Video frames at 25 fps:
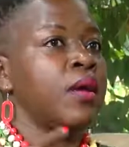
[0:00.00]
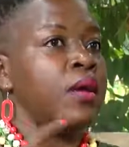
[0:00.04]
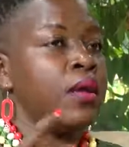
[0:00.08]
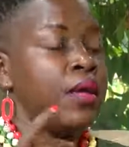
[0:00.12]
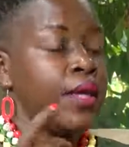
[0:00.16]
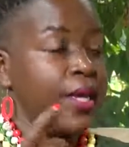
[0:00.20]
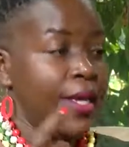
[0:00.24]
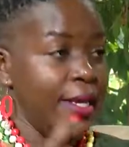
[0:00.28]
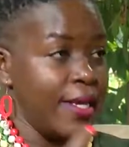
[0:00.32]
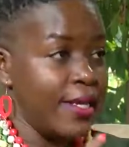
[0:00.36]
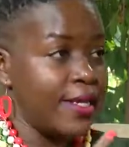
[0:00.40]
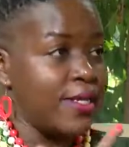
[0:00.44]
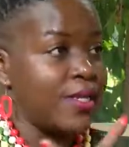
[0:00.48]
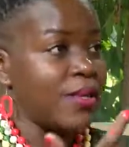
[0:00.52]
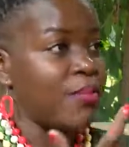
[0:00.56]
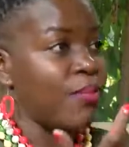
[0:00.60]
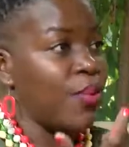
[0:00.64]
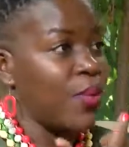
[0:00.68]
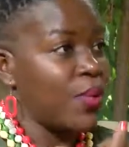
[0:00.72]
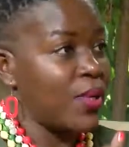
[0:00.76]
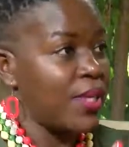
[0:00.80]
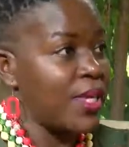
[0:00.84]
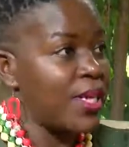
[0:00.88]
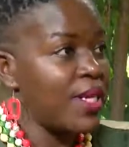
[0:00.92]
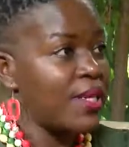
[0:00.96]
it's
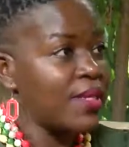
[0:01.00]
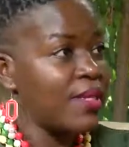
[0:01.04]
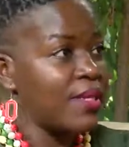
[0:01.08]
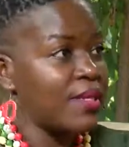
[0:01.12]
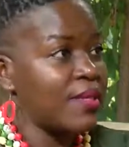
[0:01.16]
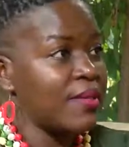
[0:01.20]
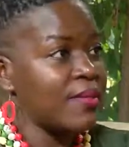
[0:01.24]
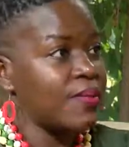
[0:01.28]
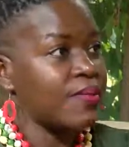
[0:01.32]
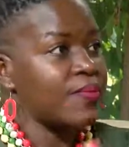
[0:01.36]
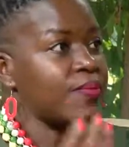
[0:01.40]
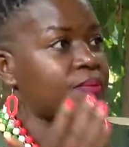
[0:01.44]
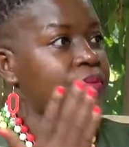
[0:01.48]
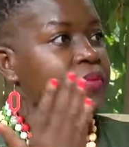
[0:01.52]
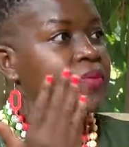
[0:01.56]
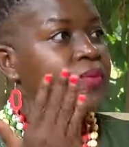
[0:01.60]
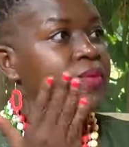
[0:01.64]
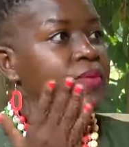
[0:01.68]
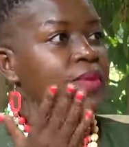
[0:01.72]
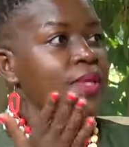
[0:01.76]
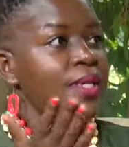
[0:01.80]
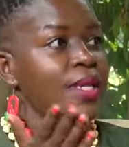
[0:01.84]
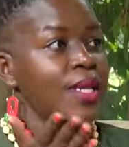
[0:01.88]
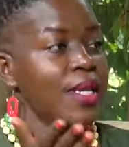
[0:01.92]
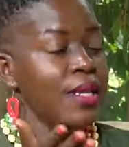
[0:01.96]
important
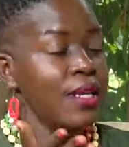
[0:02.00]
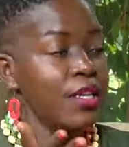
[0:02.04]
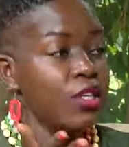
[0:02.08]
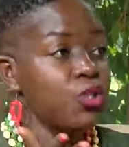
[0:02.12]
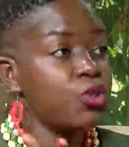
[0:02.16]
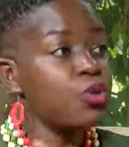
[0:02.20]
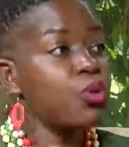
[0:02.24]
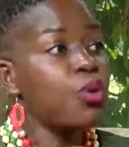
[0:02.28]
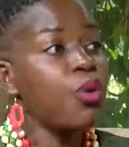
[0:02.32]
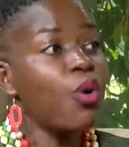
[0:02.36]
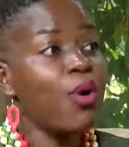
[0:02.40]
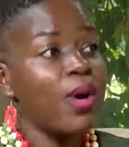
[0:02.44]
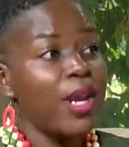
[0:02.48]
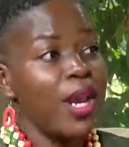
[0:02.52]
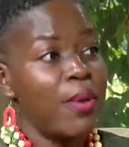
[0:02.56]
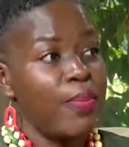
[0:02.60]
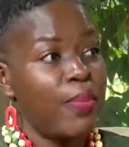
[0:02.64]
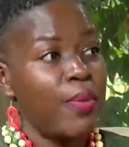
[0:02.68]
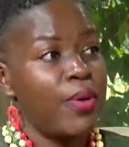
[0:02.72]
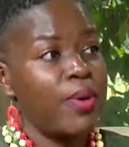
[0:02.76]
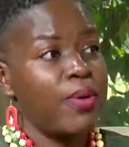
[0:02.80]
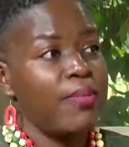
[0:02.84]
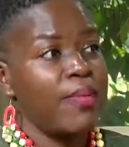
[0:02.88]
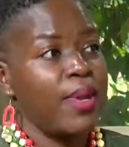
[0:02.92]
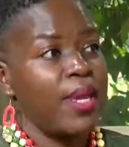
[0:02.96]
to call
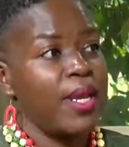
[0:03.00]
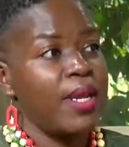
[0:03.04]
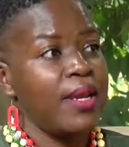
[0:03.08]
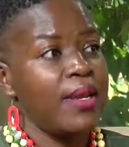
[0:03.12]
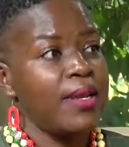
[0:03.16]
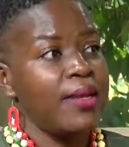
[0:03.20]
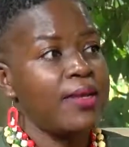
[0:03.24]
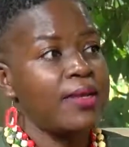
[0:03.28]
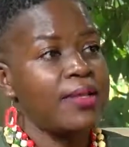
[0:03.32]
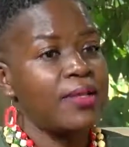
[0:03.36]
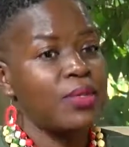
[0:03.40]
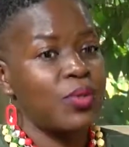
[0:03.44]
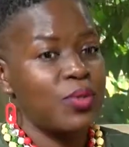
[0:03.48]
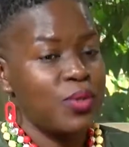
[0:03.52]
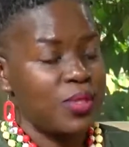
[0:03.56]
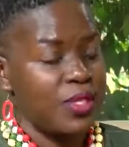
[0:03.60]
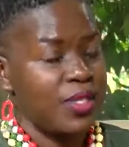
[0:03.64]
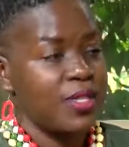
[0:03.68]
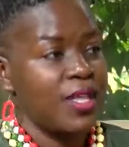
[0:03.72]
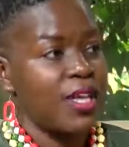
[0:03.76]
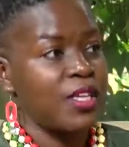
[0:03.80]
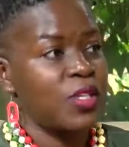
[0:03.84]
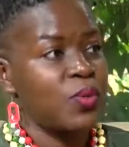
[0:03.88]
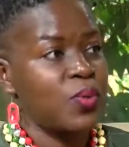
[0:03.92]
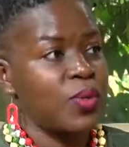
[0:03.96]
upon men to see
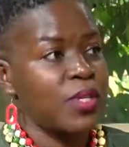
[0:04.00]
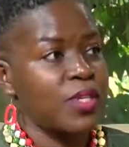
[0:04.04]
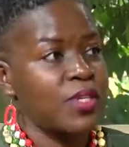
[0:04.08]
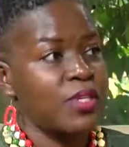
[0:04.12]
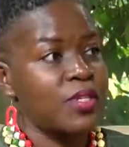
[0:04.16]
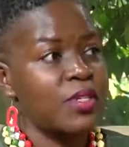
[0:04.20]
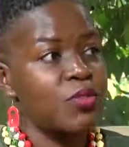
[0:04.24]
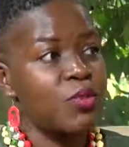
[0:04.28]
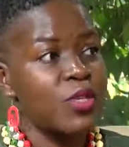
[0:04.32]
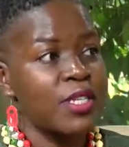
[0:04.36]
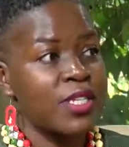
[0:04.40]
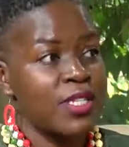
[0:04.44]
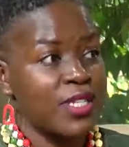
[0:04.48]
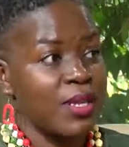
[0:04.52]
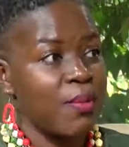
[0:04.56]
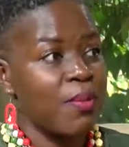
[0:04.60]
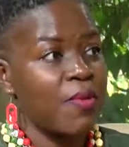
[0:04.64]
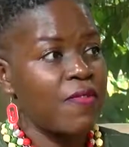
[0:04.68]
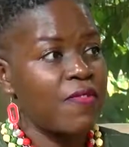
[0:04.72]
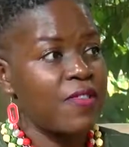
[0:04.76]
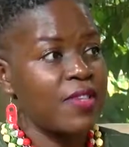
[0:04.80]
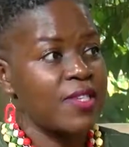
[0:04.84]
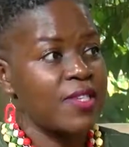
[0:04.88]
that we sort some of these